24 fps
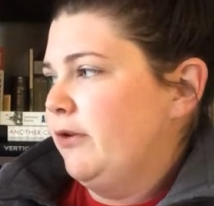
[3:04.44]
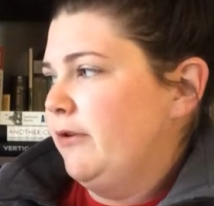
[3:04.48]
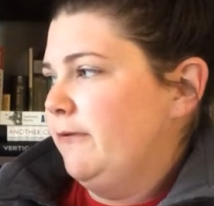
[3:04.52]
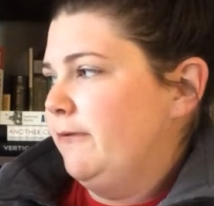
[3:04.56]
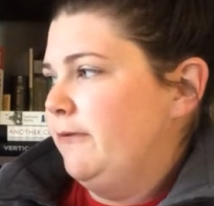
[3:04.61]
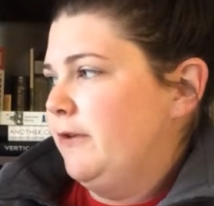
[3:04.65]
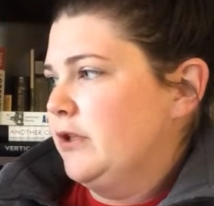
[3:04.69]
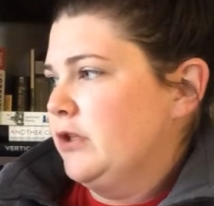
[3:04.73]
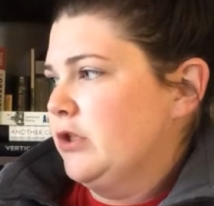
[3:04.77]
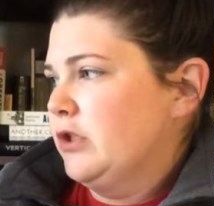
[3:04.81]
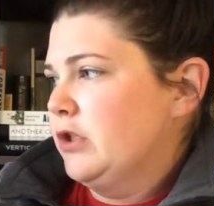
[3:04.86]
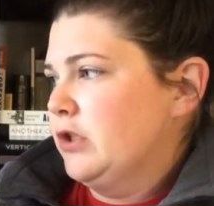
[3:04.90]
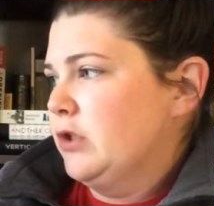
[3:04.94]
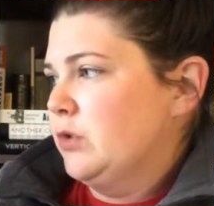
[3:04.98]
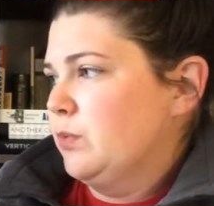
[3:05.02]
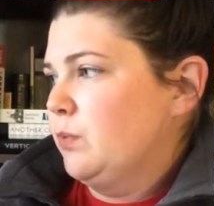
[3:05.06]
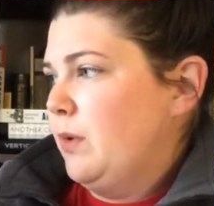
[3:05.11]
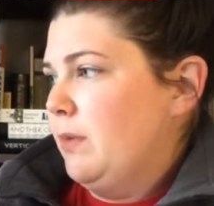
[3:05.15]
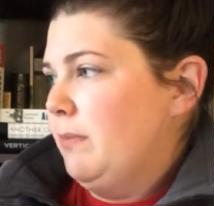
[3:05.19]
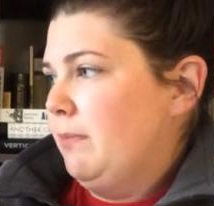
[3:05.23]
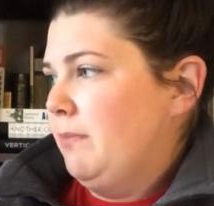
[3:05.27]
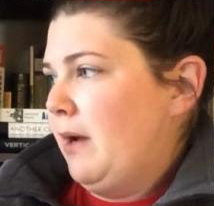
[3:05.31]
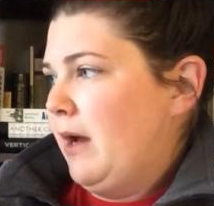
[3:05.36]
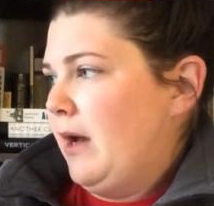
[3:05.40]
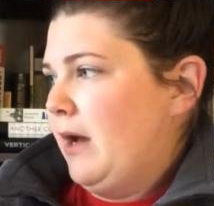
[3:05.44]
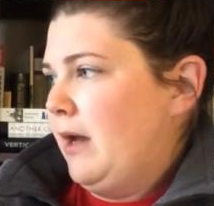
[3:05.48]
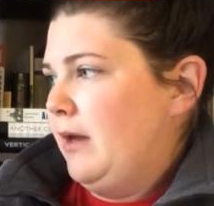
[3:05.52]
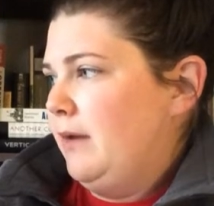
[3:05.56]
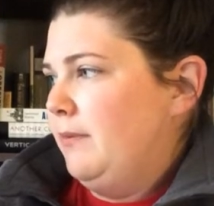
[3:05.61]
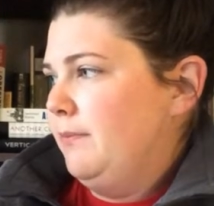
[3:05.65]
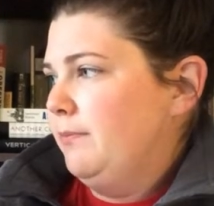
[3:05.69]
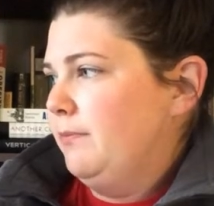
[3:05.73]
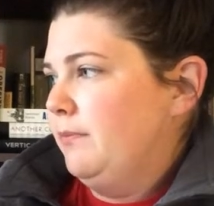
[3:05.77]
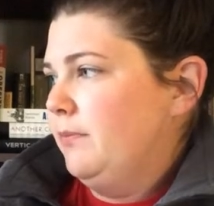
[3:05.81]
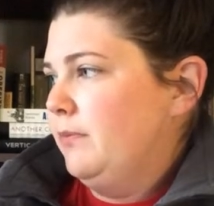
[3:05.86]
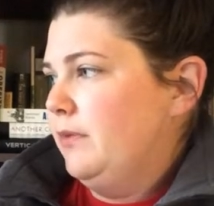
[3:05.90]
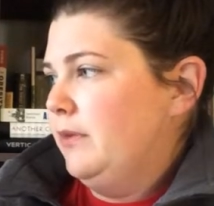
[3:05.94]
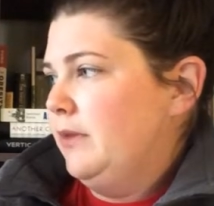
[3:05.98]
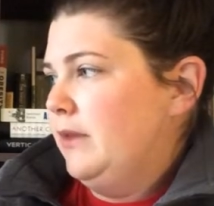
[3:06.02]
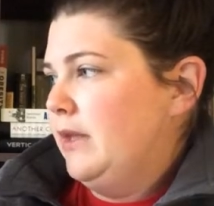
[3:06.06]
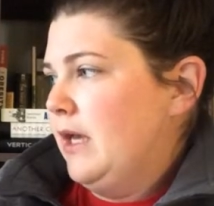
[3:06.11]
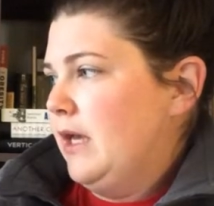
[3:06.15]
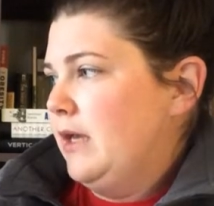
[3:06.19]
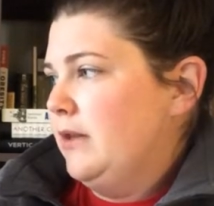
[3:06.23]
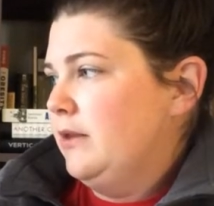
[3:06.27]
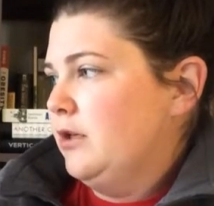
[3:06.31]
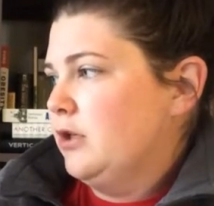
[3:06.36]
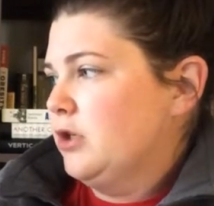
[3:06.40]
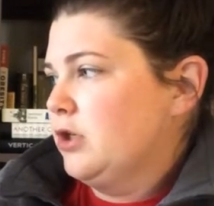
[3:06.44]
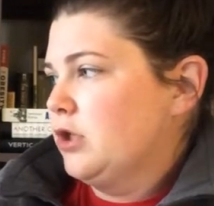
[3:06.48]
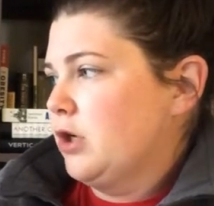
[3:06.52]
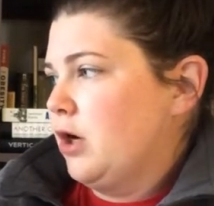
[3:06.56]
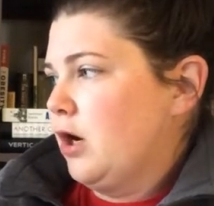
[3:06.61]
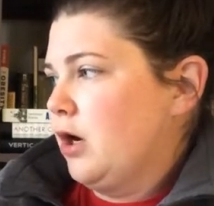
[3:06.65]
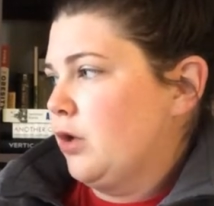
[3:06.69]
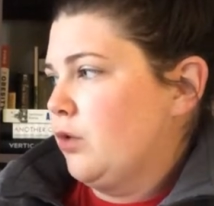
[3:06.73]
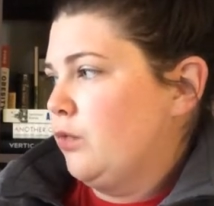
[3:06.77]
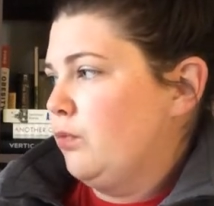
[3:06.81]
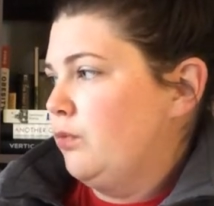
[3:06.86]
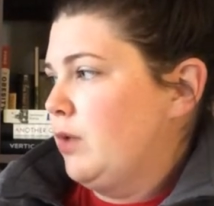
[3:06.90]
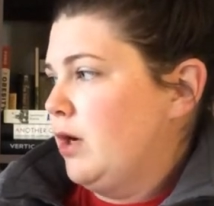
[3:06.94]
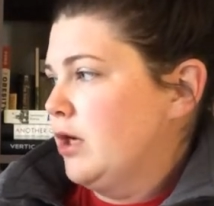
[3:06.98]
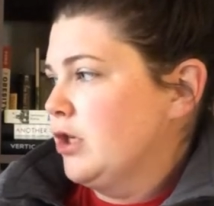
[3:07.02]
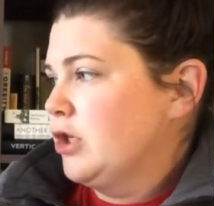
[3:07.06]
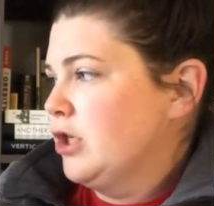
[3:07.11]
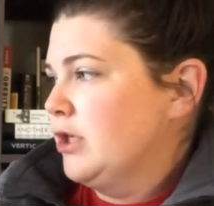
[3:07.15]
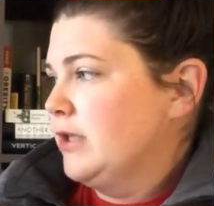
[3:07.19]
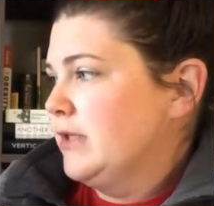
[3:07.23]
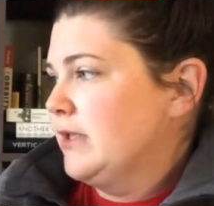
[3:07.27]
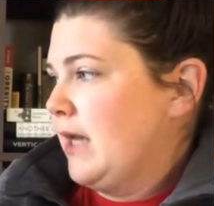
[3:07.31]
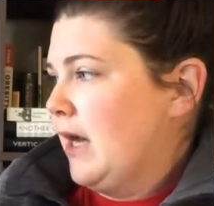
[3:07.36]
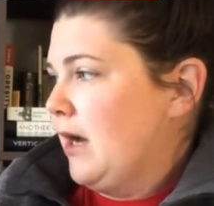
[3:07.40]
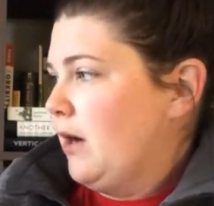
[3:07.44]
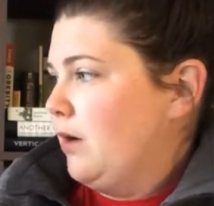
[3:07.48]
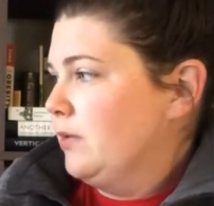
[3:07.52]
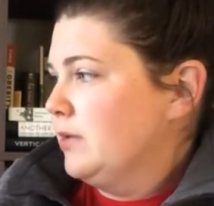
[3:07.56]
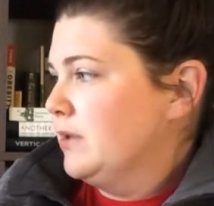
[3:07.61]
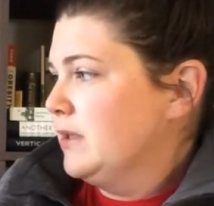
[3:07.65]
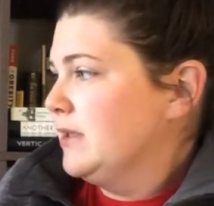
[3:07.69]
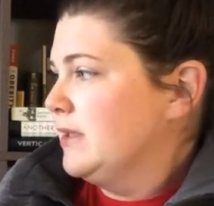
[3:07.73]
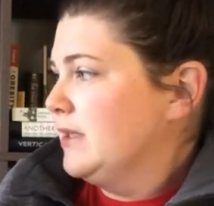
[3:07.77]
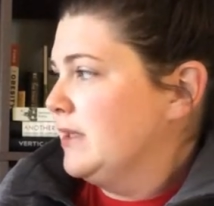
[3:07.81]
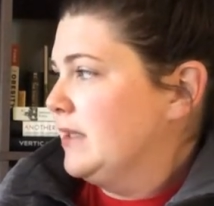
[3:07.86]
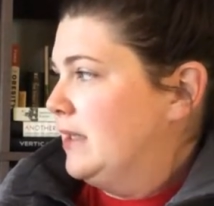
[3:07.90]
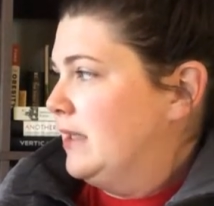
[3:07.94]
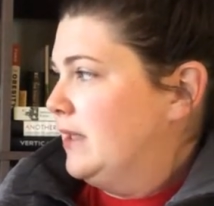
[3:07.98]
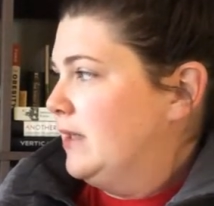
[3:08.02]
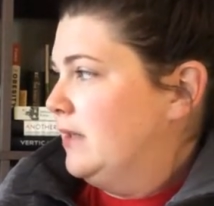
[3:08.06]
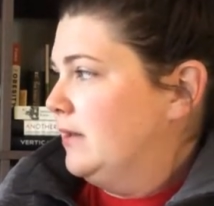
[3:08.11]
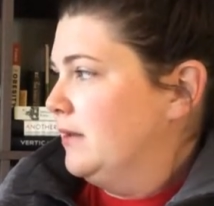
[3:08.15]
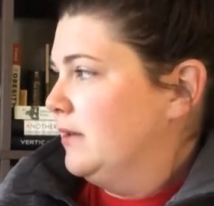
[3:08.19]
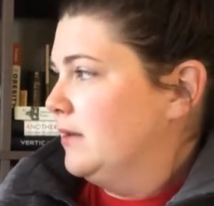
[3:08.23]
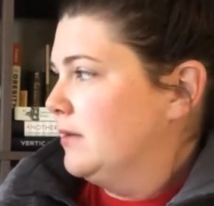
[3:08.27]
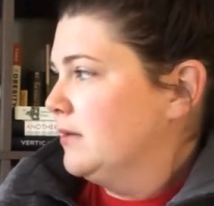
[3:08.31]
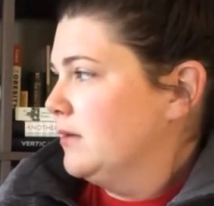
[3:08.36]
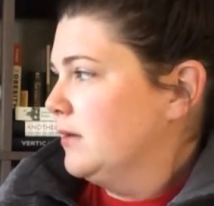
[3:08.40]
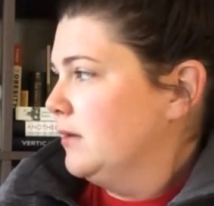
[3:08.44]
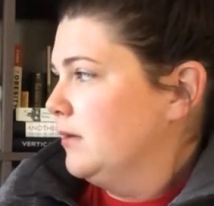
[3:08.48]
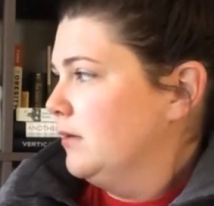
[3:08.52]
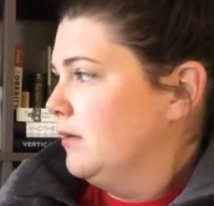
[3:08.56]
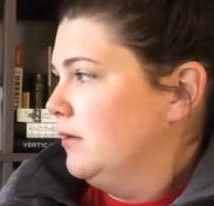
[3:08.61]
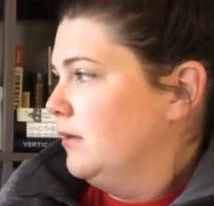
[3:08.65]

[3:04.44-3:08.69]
a fish to swim by. Then the shark rushes out to eat it.